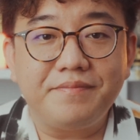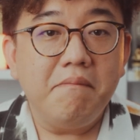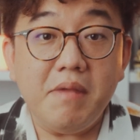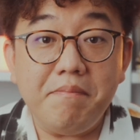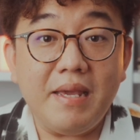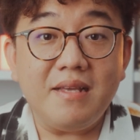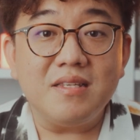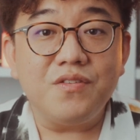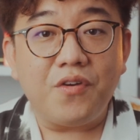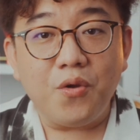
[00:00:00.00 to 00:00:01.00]
Mid-bass
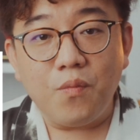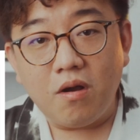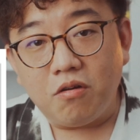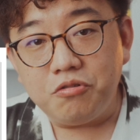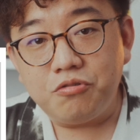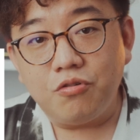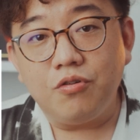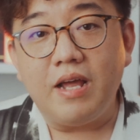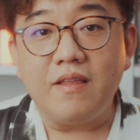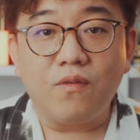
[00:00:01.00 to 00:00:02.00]
is very well
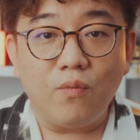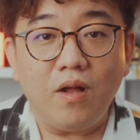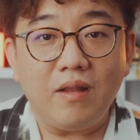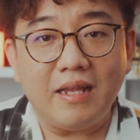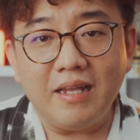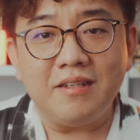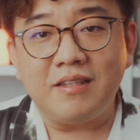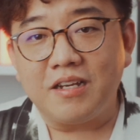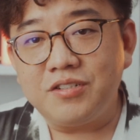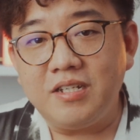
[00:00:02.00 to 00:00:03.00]
controlled as well. I like the
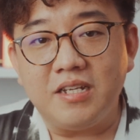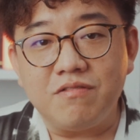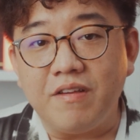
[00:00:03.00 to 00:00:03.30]
texture that is